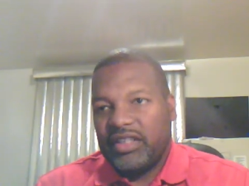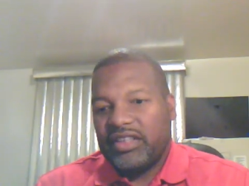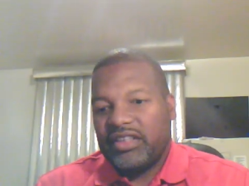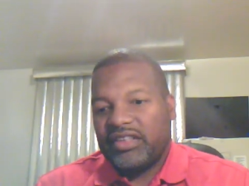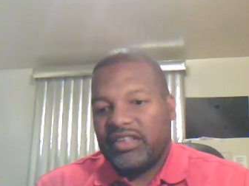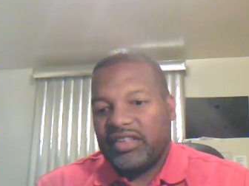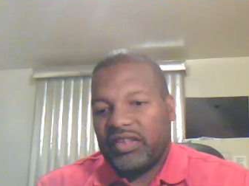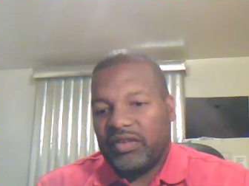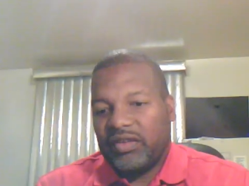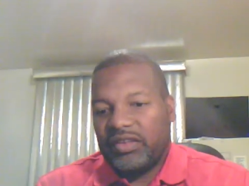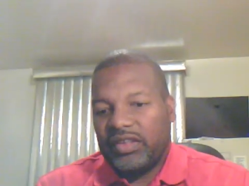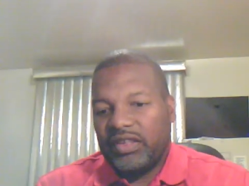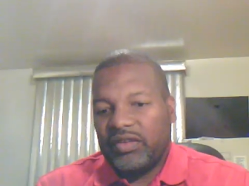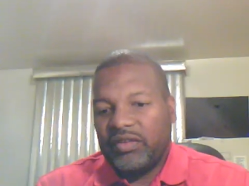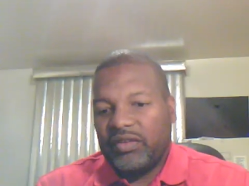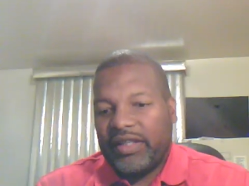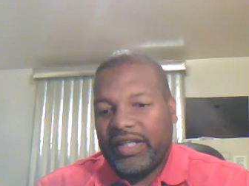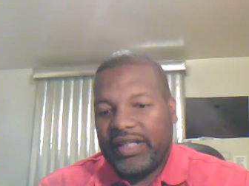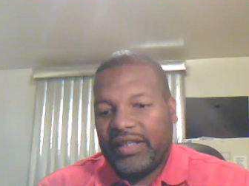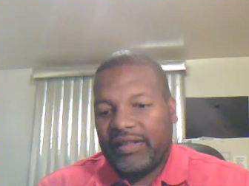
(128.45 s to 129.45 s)
So
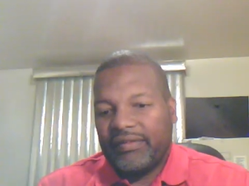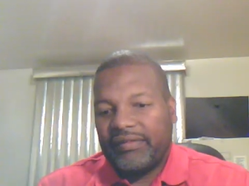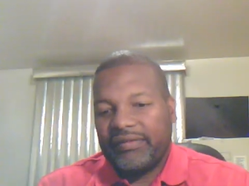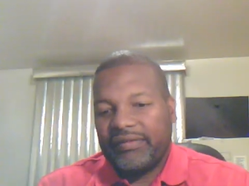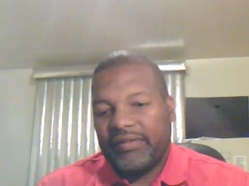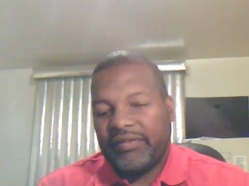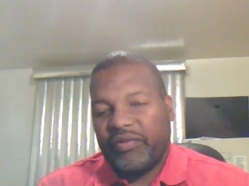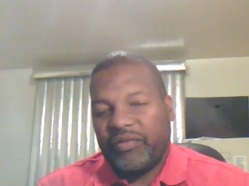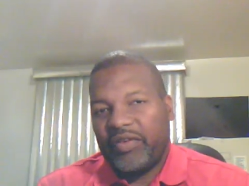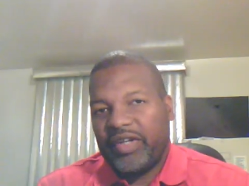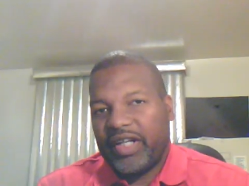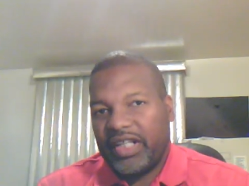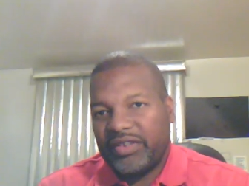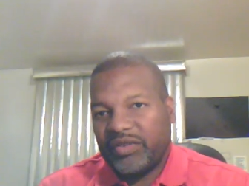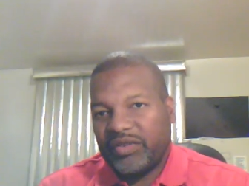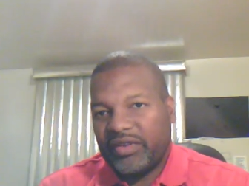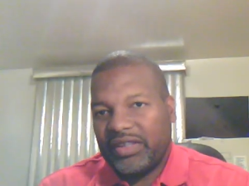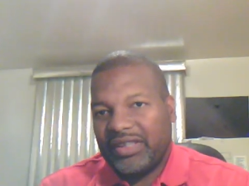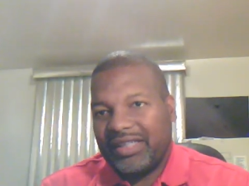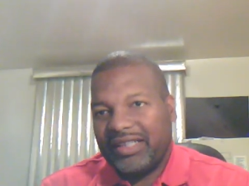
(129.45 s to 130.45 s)
you have
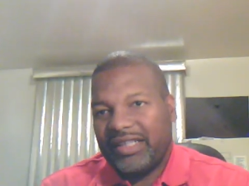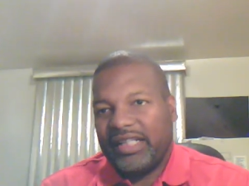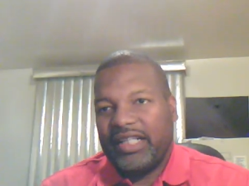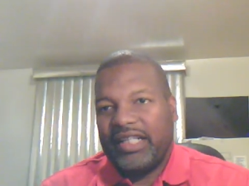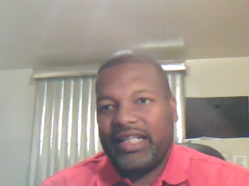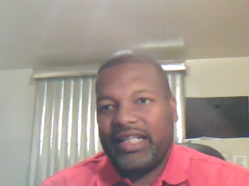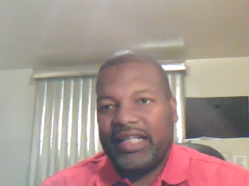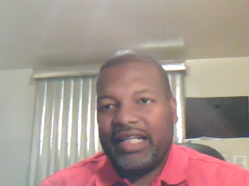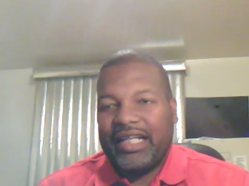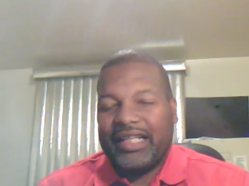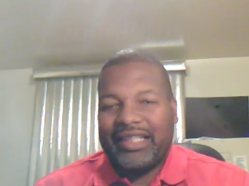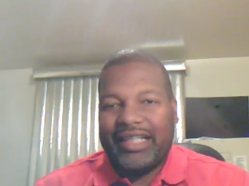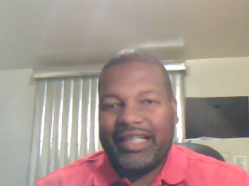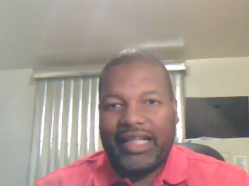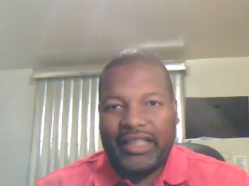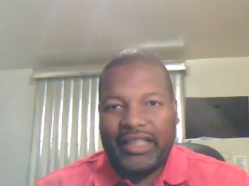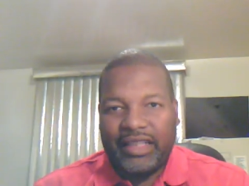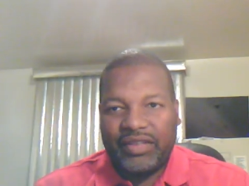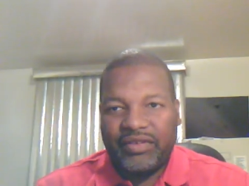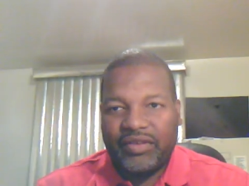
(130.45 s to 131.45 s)
300 and
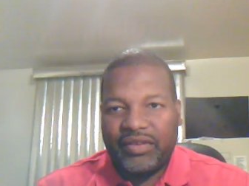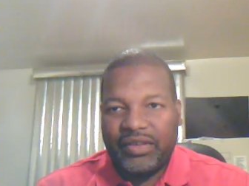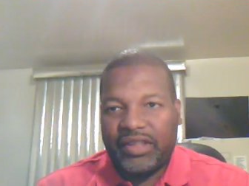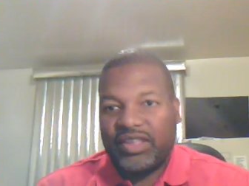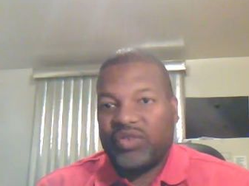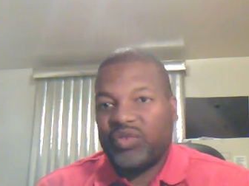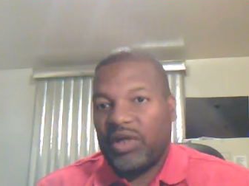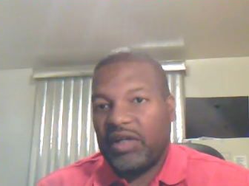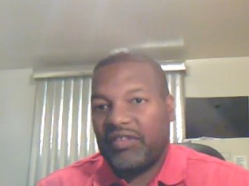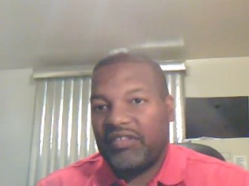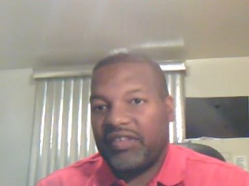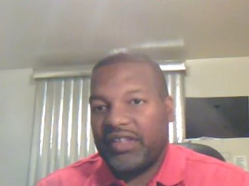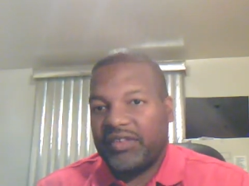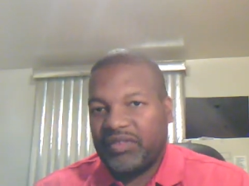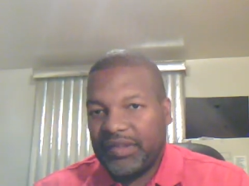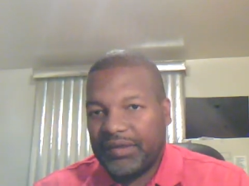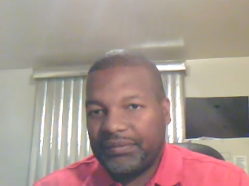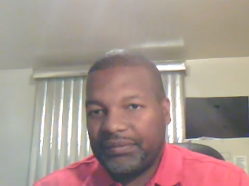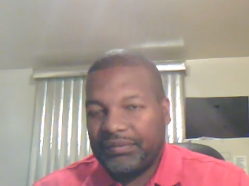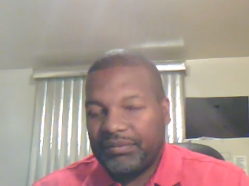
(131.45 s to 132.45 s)
900
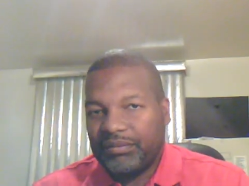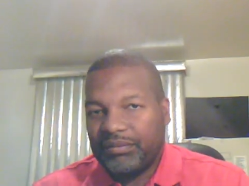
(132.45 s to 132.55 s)
1200.